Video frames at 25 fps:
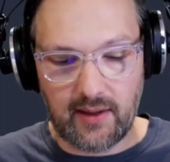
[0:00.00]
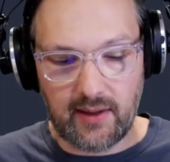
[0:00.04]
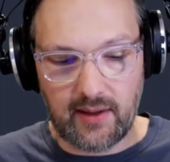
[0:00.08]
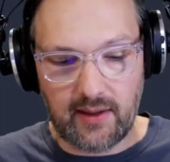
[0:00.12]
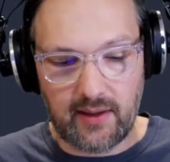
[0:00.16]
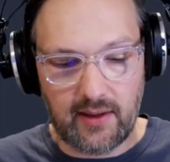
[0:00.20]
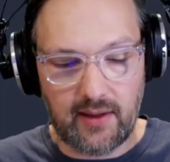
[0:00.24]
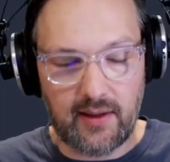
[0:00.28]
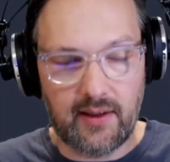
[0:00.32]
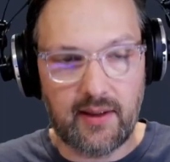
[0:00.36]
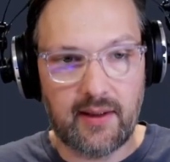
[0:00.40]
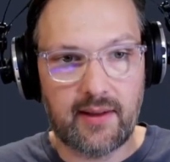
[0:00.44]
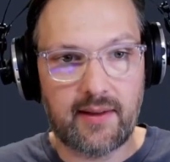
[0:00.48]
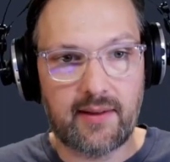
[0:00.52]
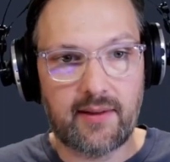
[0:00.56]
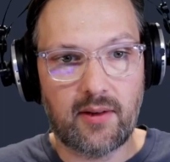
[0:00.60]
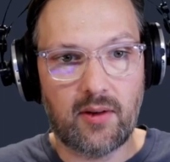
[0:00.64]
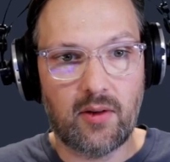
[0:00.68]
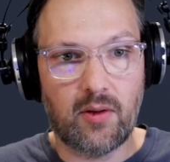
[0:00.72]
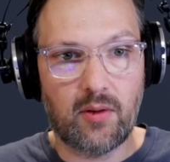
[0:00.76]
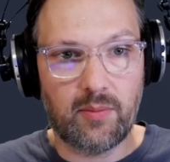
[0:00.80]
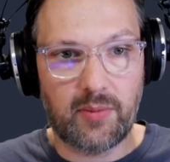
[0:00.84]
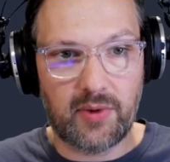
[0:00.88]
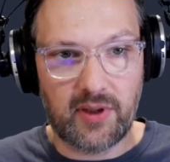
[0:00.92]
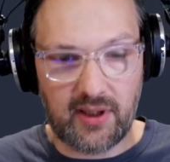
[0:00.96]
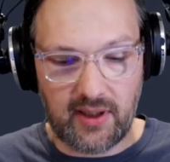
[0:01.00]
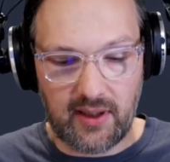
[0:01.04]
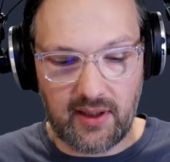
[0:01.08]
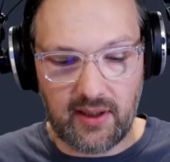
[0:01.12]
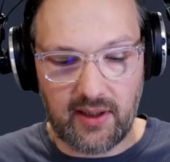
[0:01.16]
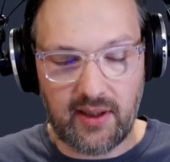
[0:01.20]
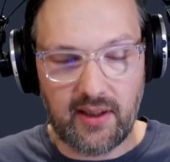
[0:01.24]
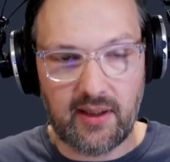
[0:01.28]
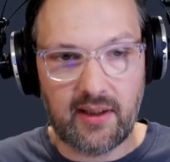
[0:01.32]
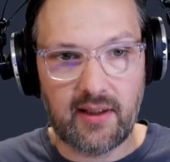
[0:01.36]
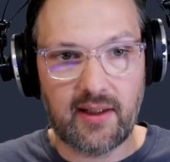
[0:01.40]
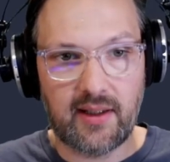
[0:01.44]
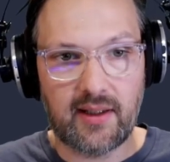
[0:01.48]
let's open an
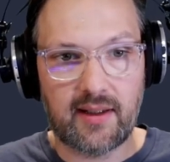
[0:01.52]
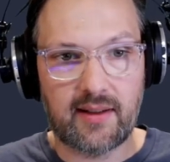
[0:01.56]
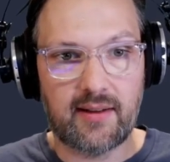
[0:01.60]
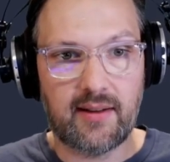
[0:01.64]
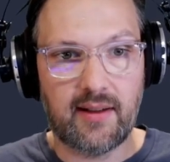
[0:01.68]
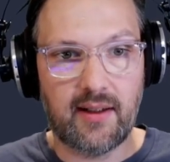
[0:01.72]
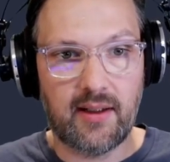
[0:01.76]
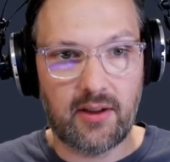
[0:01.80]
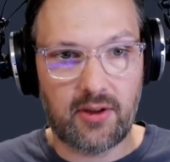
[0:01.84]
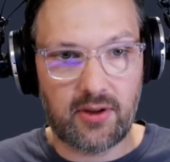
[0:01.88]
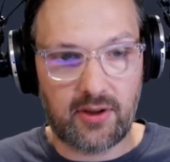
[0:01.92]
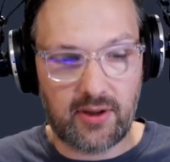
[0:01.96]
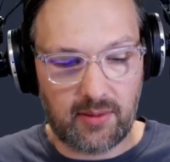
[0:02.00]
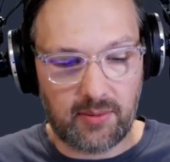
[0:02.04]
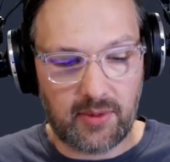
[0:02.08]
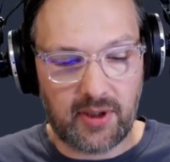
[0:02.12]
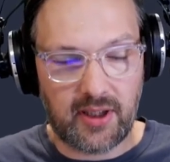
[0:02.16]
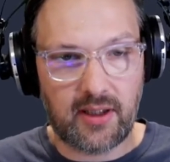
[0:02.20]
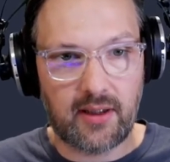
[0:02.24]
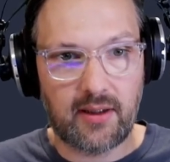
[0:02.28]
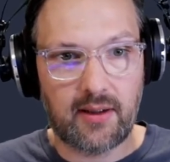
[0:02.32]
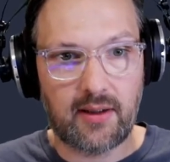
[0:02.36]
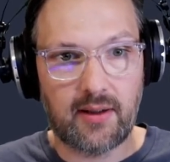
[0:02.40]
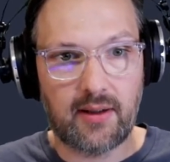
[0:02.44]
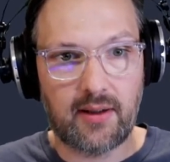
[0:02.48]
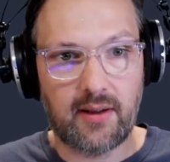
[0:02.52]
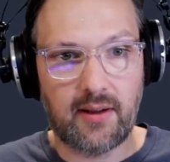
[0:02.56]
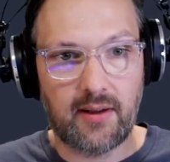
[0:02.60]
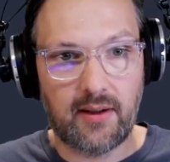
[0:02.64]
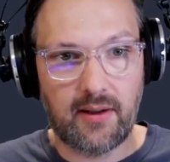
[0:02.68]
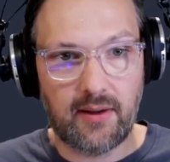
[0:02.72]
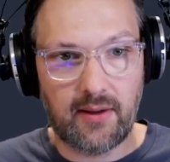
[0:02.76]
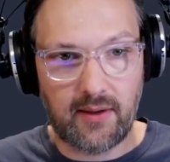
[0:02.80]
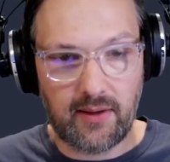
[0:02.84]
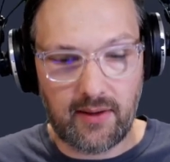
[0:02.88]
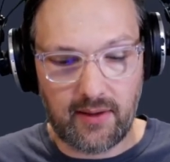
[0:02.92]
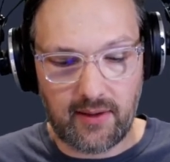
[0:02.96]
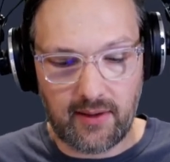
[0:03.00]
index H T M L in there.